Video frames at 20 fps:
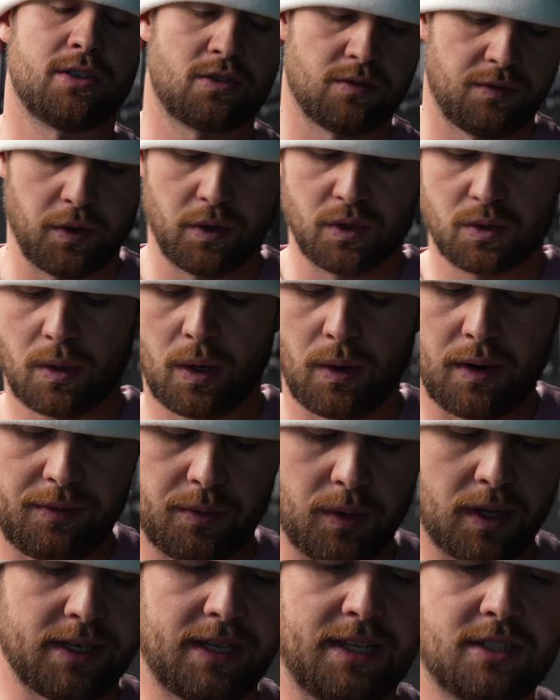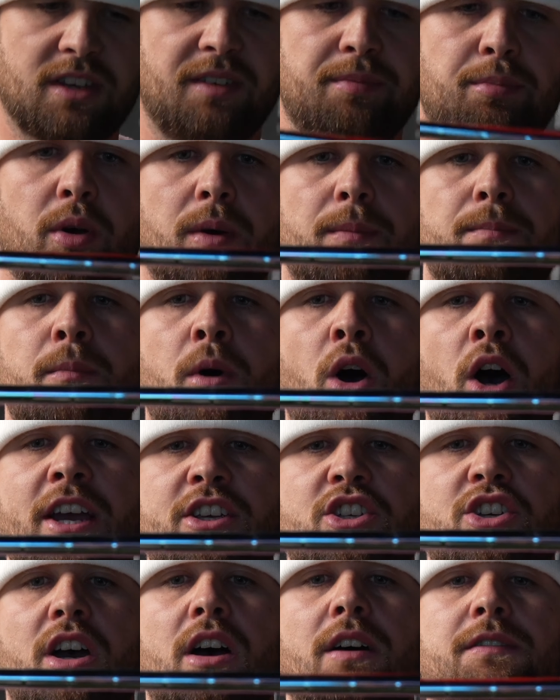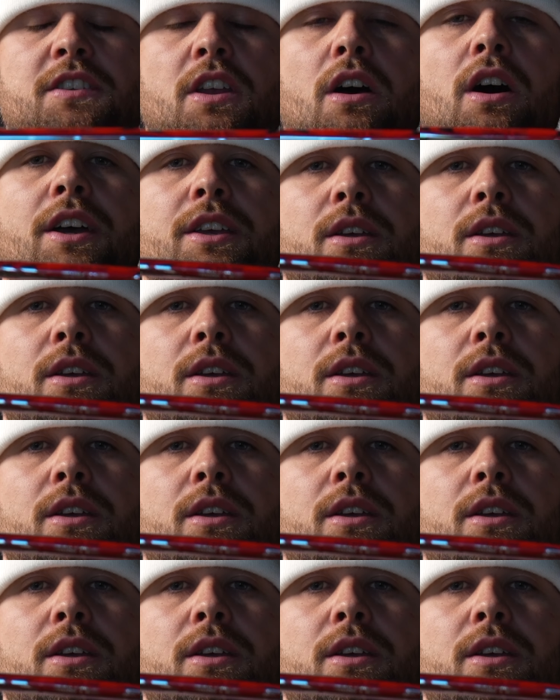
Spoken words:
this review as well, everyone, is I've put my shafts that I